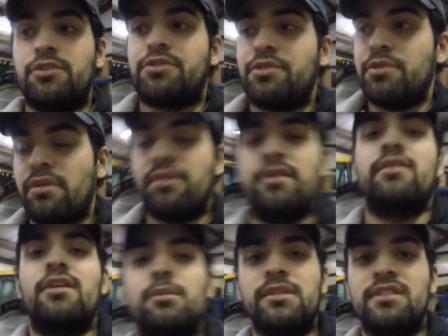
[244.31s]
Truth,
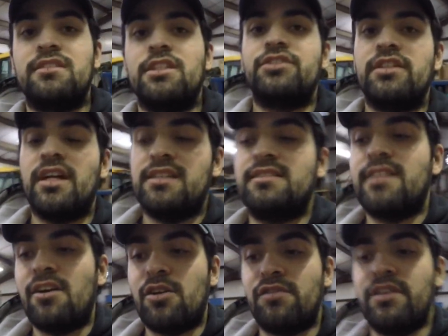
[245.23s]
I'm gonna sit you guys
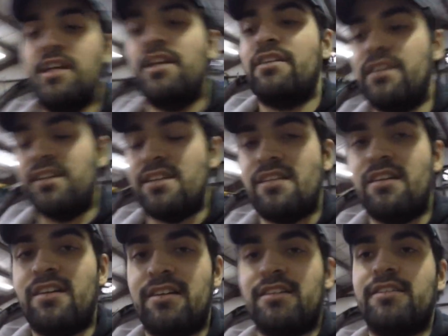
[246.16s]
down over here,
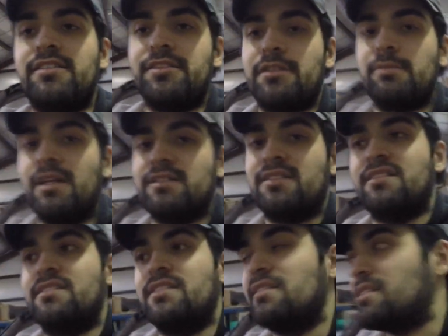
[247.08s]
and you're about to
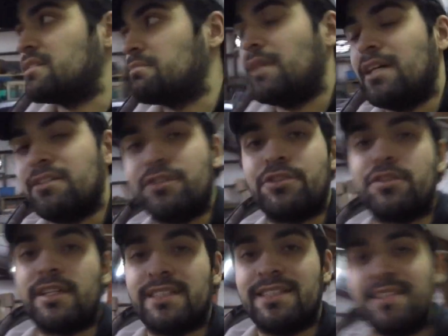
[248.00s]
see this monster truck